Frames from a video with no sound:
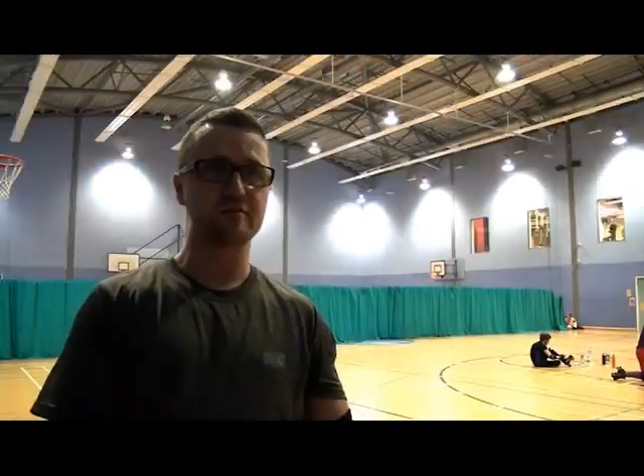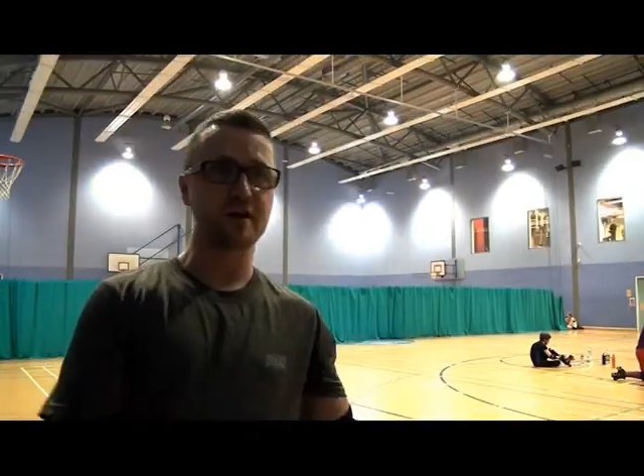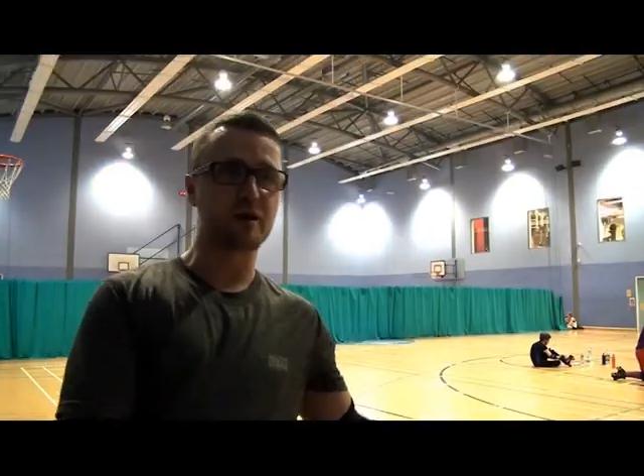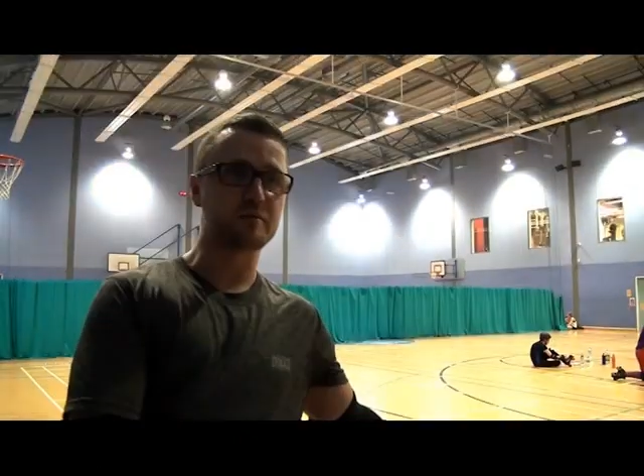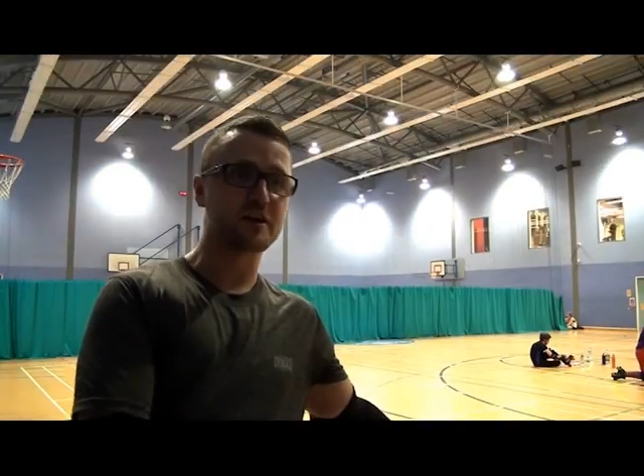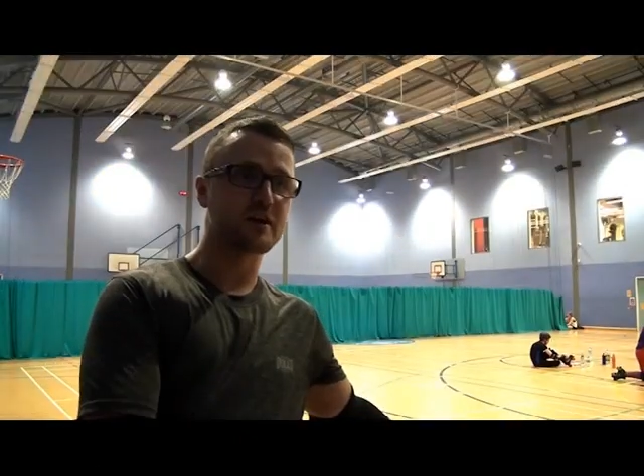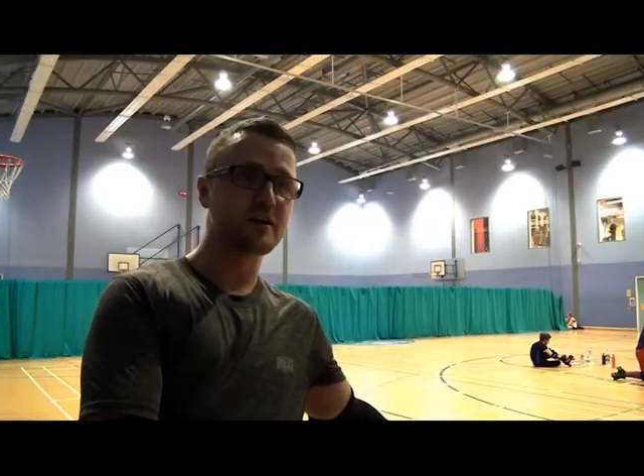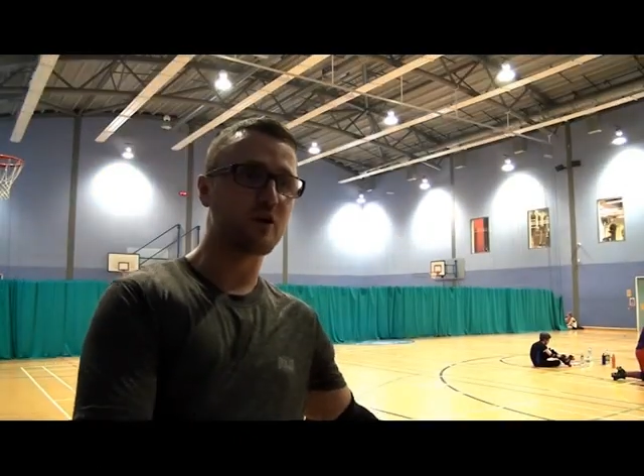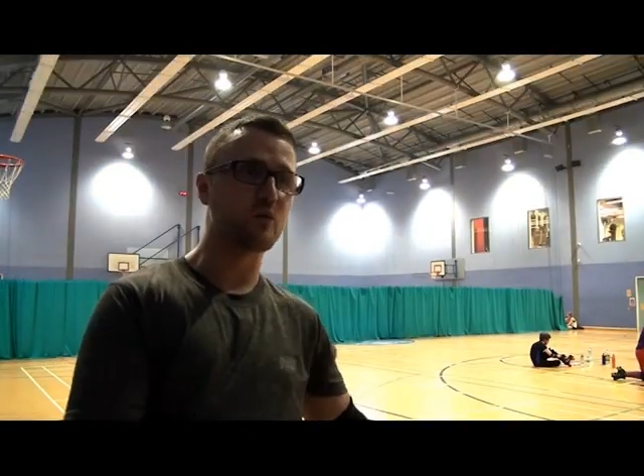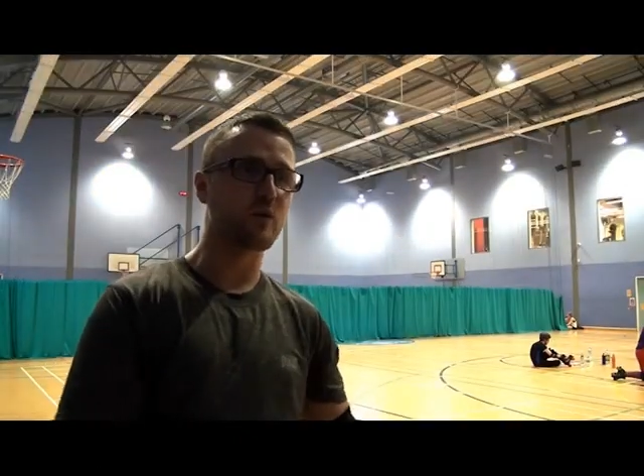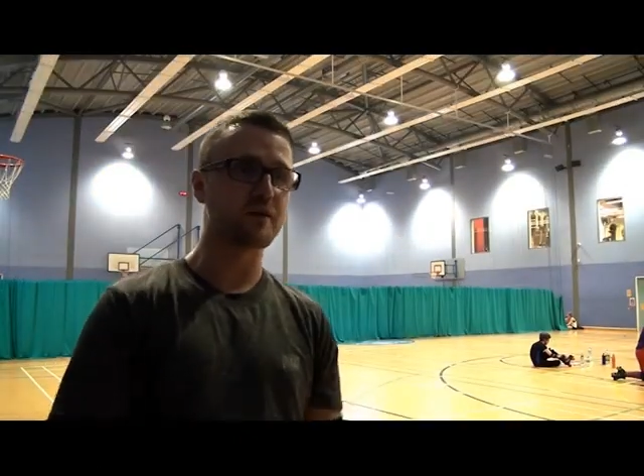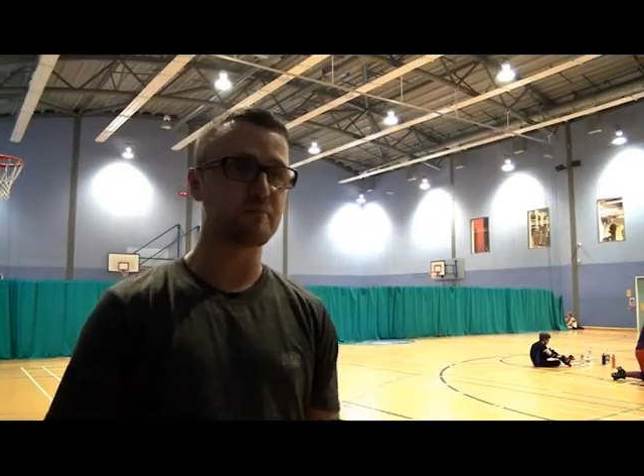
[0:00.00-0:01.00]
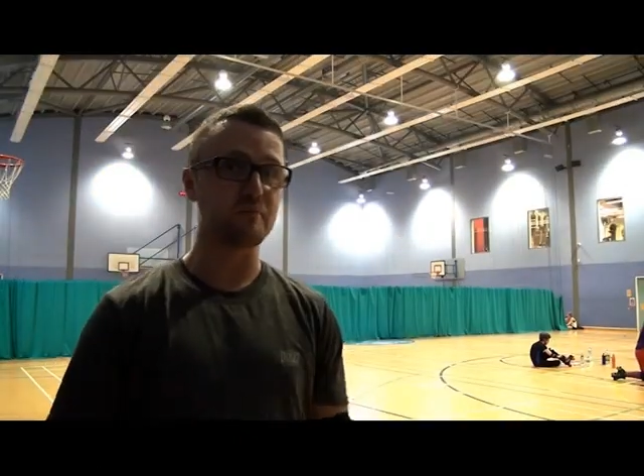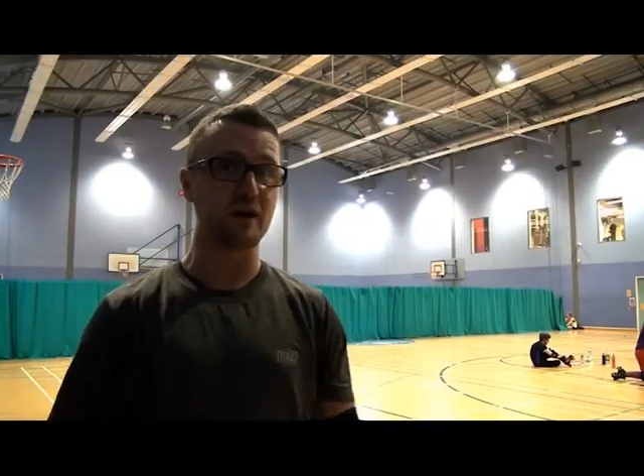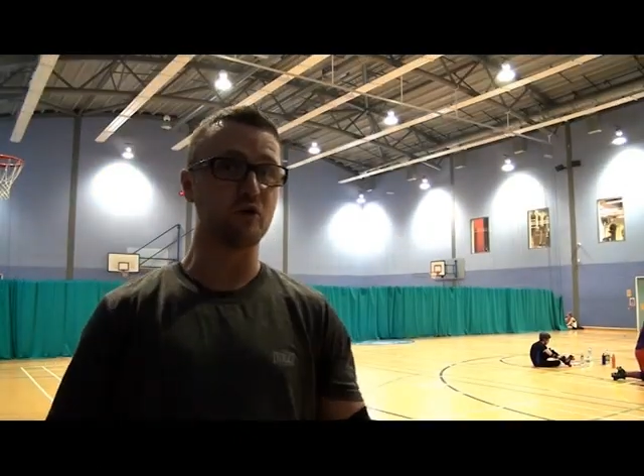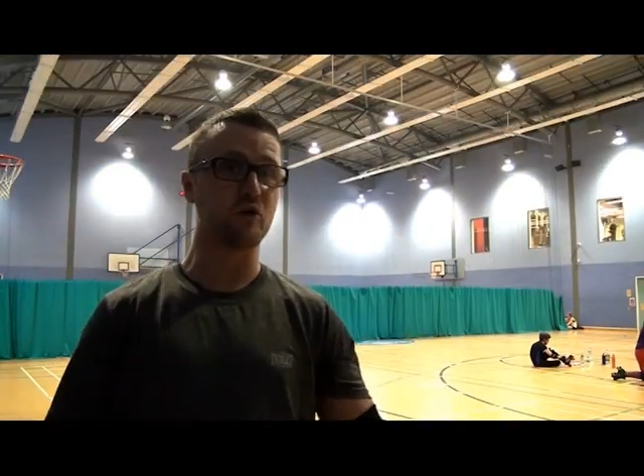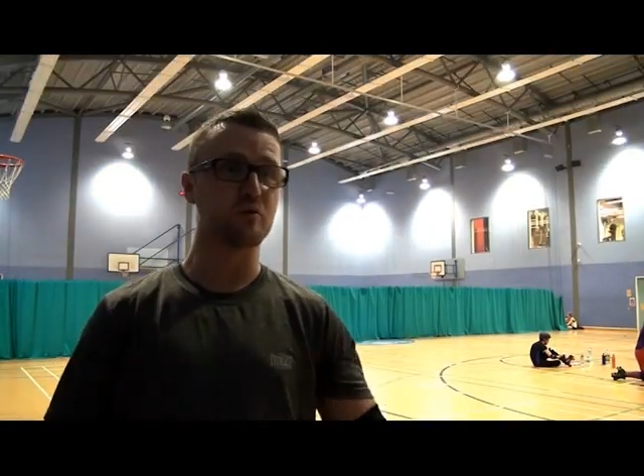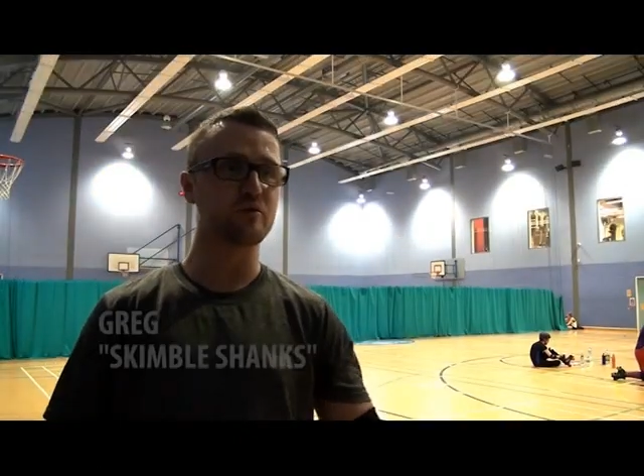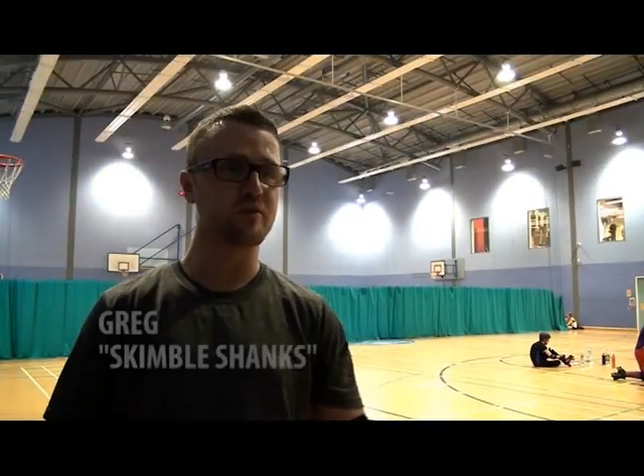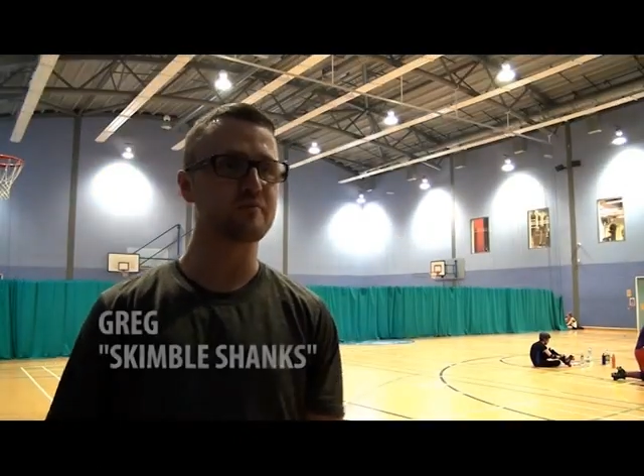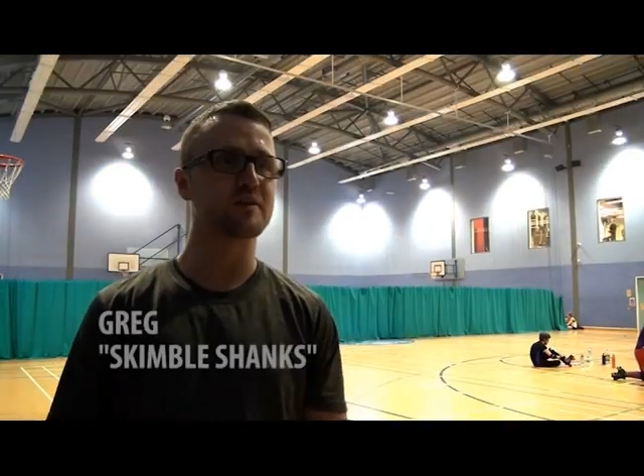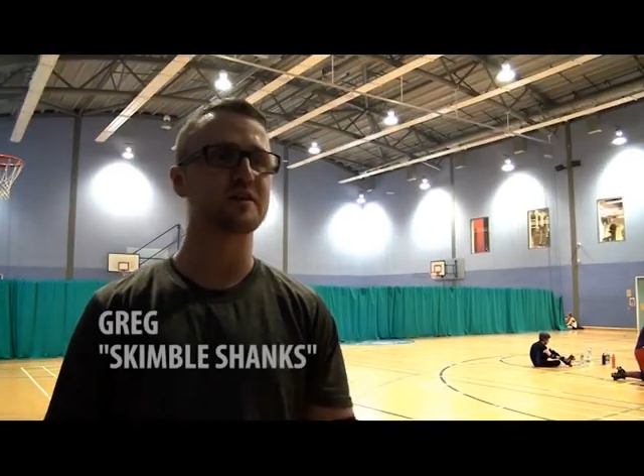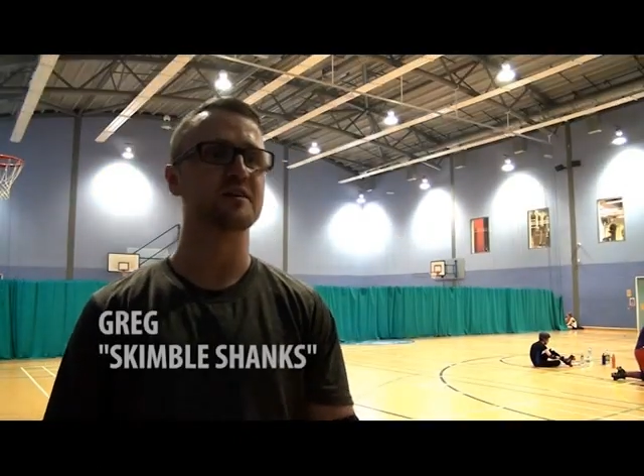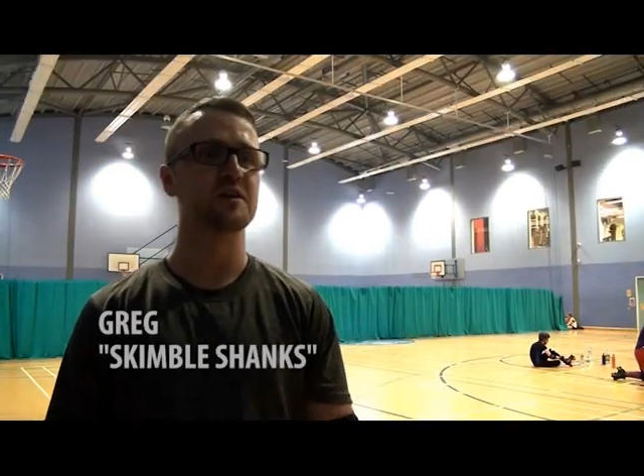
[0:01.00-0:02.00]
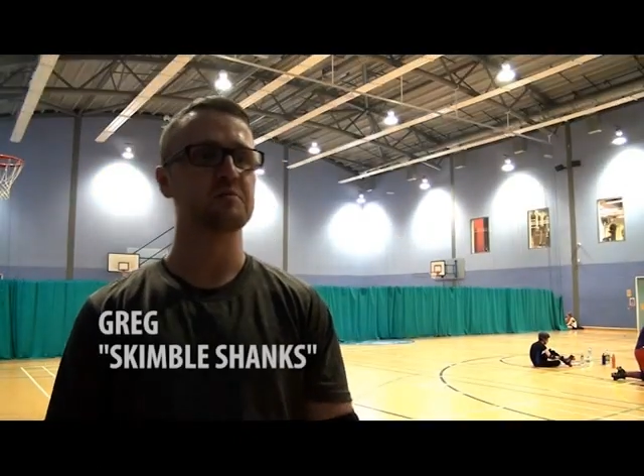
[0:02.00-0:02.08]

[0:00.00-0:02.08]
family, out with my normal family.